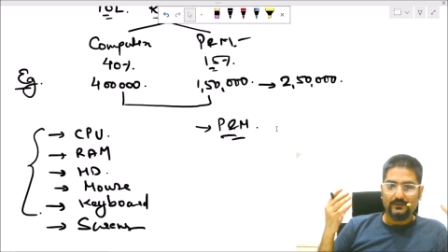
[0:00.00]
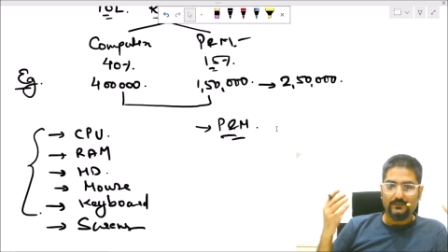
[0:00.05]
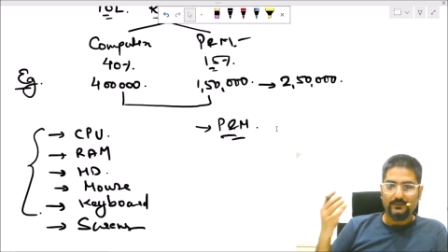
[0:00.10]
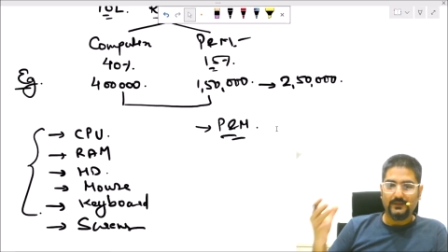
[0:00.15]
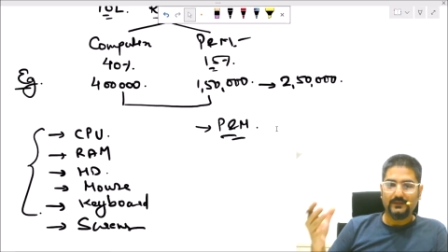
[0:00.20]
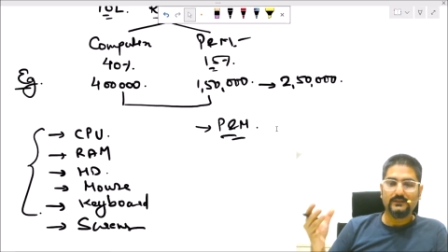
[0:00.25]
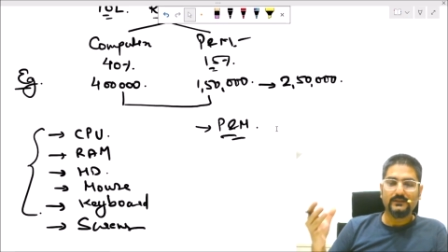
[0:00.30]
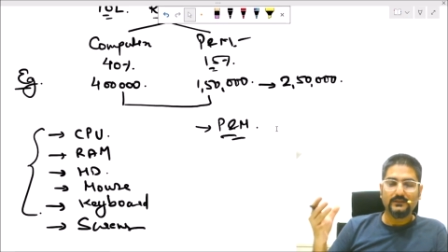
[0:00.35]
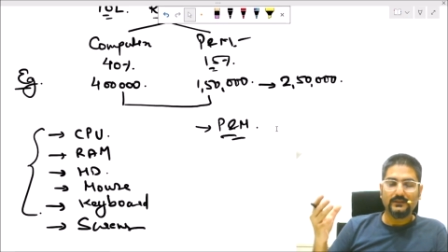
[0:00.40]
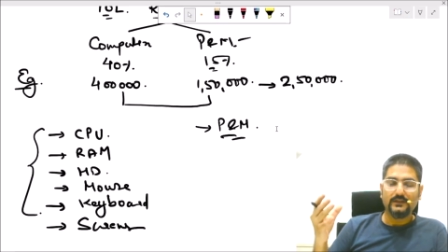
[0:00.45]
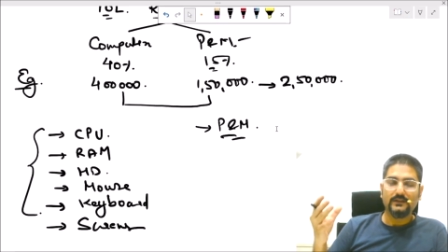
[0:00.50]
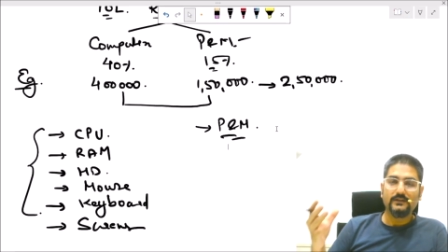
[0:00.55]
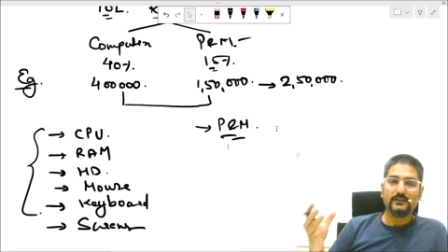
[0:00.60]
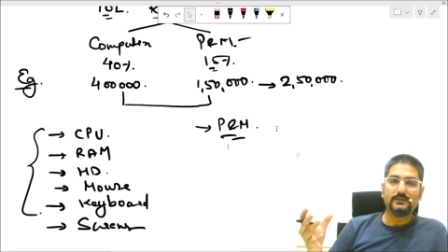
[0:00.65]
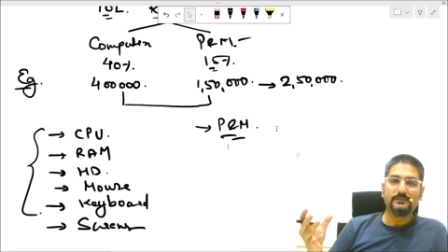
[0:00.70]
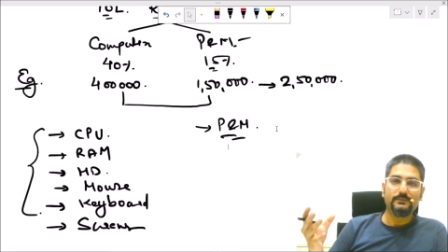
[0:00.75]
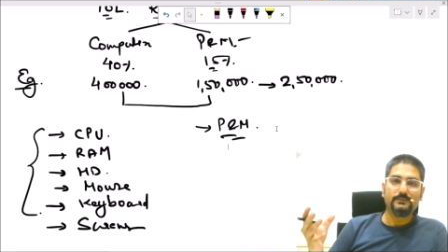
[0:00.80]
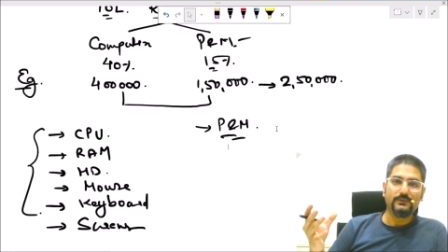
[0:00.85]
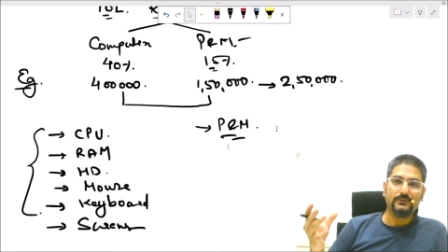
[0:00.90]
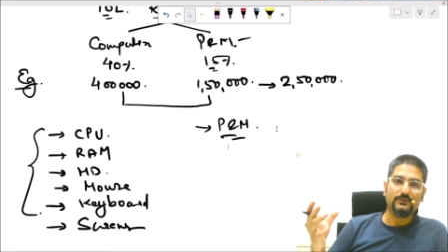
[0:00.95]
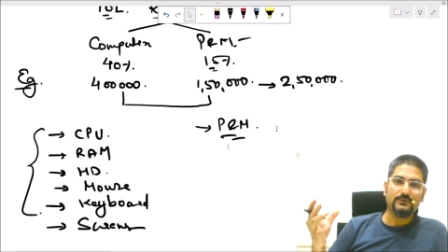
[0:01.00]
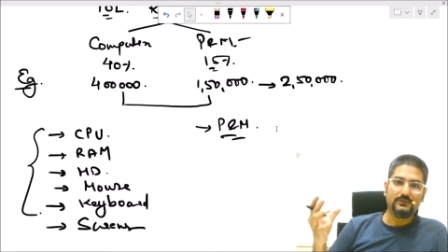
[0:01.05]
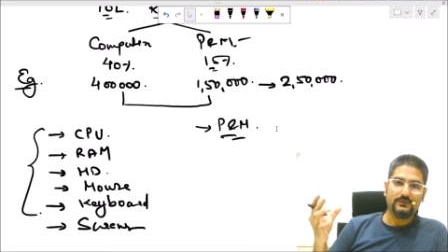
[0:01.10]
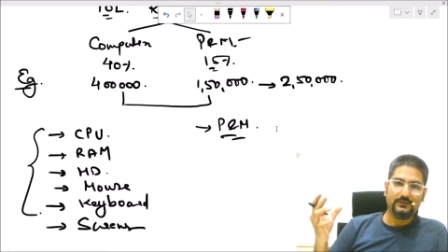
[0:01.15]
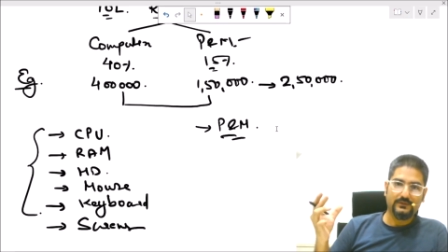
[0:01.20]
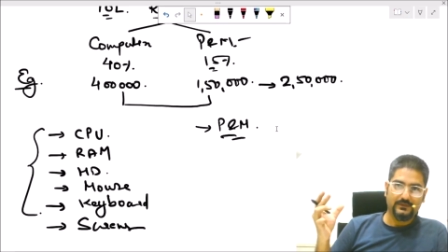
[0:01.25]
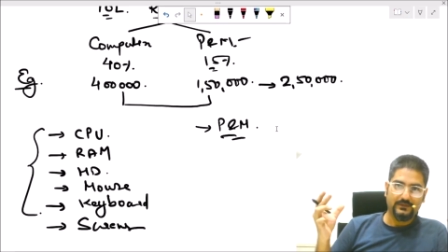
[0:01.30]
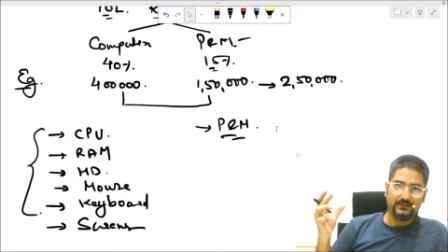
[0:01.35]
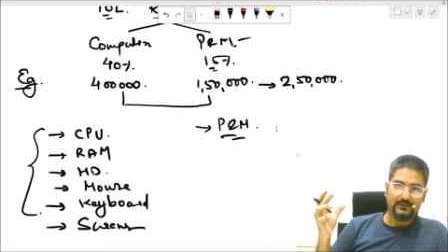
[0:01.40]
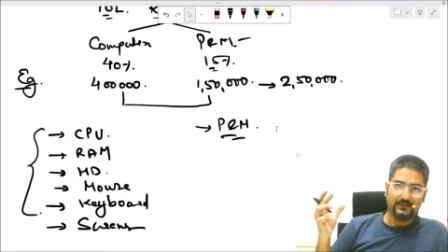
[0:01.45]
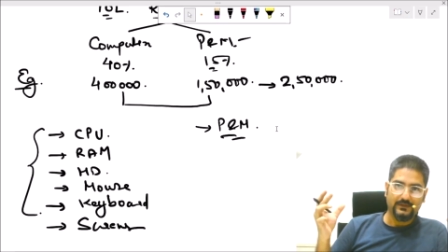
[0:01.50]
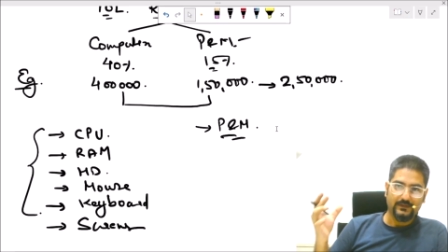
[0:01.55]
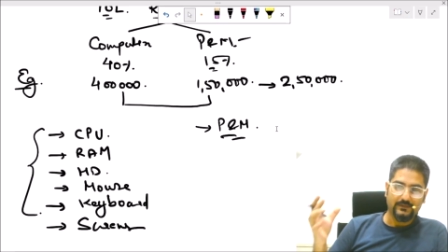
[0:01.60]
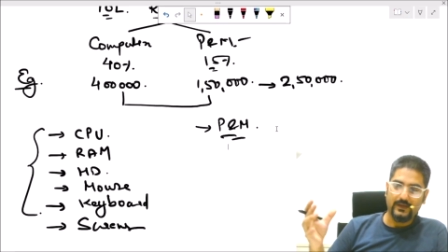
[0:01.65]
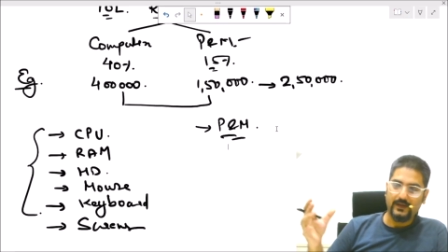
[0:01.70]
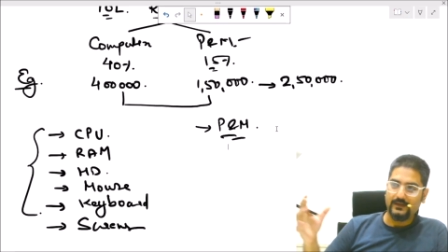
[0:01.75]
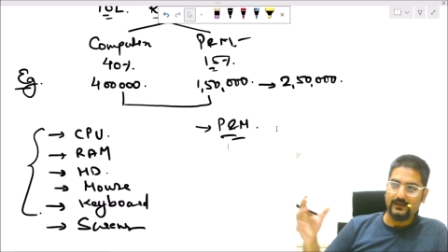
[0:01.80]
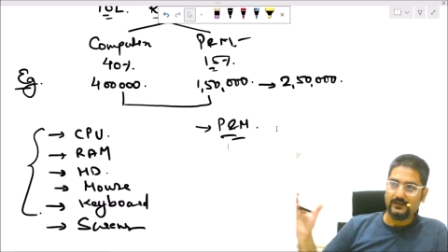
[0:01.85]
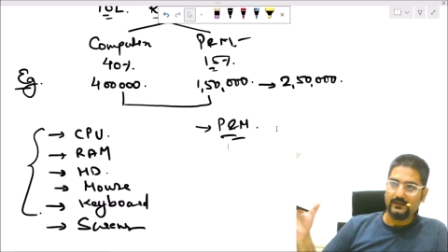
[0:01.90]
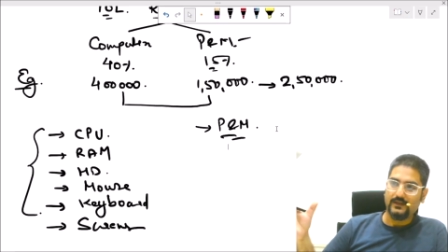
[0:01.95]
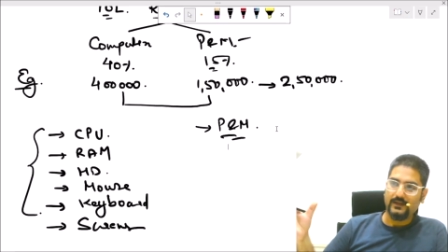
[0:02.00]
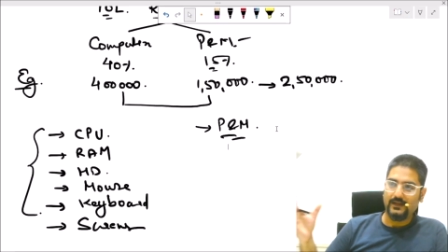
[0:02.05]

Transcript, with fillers: raising their disputes, right?